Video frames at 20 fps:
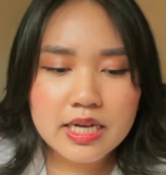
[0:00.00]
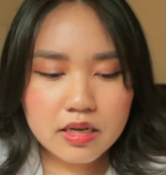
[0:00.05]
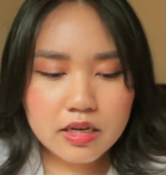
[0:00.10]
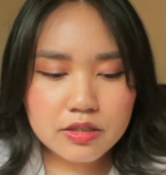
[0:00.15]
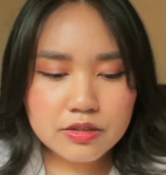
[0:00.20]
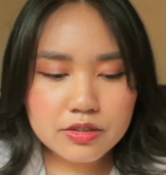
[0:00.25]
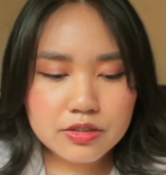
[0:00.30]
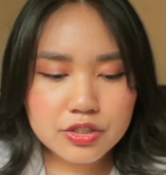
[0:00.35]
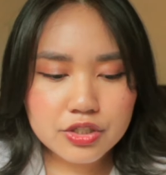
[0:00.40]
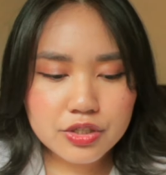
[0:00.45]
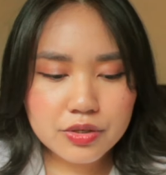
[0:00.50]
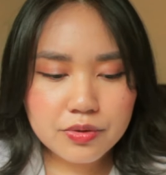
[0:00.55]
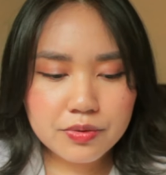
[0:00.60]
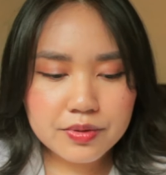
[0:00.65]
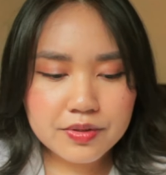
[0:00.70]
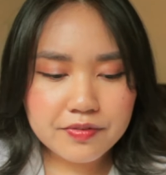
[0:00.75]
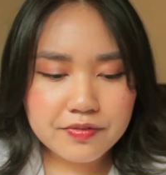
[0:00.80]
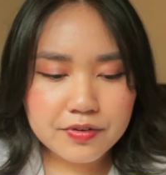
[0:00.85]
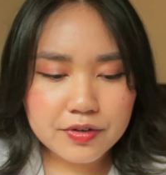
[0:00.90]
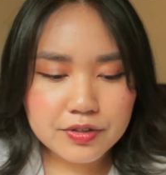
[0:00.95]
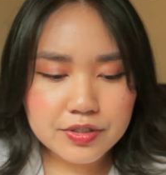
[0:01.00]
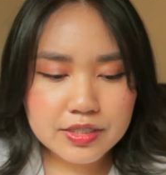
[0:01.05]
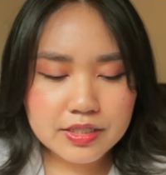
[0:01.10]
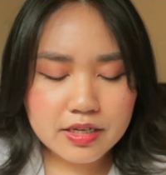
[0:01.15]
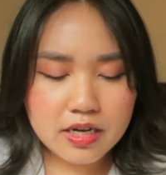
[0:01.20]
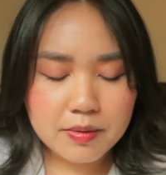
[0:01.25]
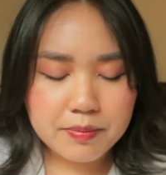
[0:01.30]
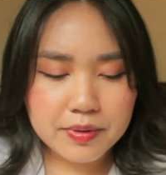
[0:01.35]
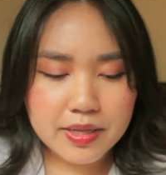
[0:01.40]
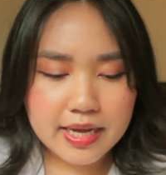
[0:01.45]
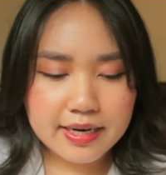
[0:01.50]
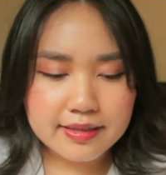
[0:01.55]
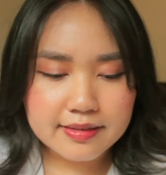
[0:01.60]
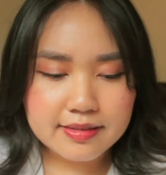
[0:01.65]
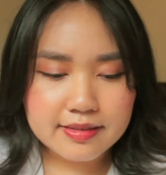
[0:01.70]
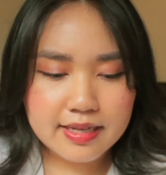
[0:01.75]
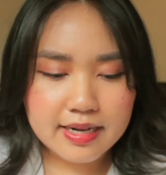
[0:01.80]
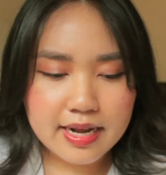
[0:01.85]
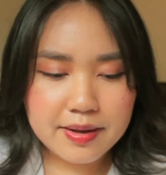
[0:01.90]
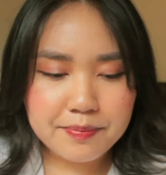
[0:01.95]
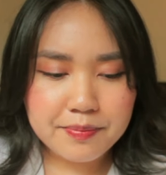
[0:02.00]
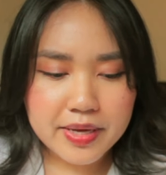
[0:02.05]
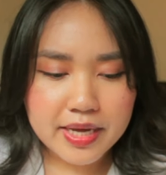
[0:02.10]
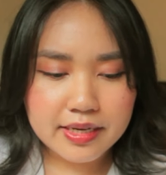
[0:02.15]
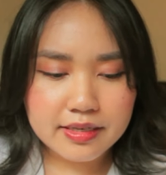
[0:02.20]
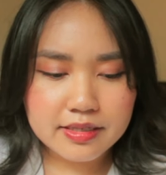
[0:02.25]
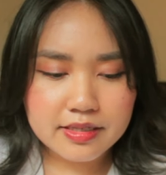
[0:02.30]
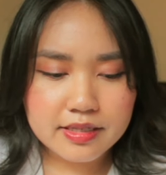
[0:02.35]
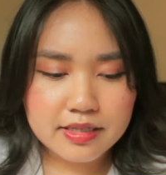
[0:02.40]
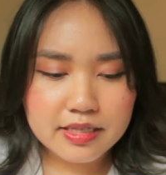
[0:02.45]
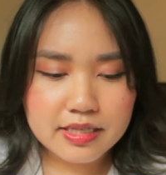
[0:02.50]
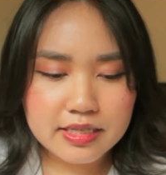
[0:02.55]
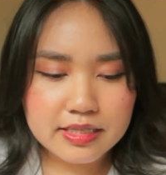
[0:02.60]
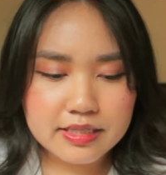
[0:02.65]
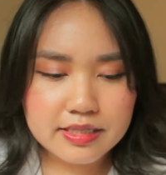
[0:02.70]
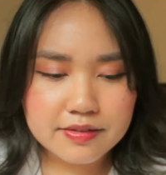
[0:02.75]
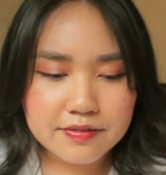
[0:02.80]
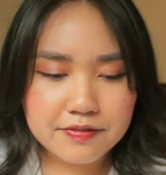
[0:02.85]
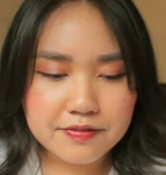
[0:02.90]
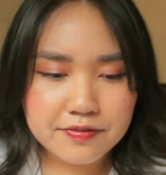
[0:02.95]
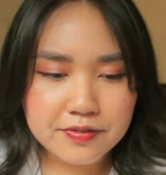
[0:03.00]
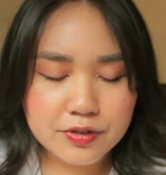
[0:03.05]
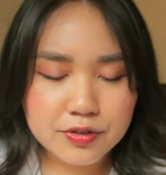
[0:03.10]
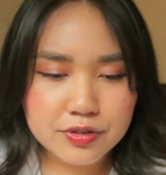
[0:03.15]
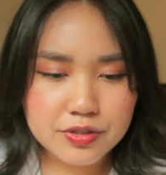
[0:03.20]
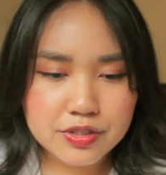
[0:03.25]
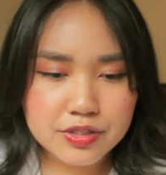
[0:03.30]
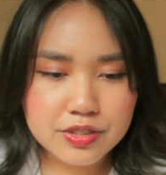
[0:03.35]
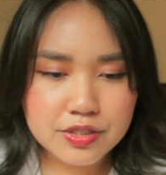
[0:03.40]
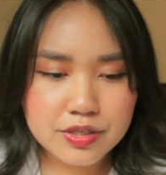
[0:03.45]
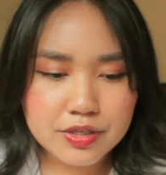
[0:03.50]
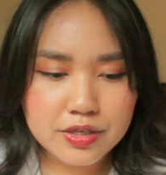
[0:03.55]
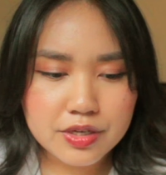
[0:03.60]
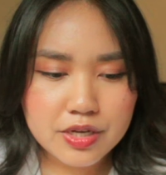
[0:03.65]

I'll show the first couple edits that I made to these first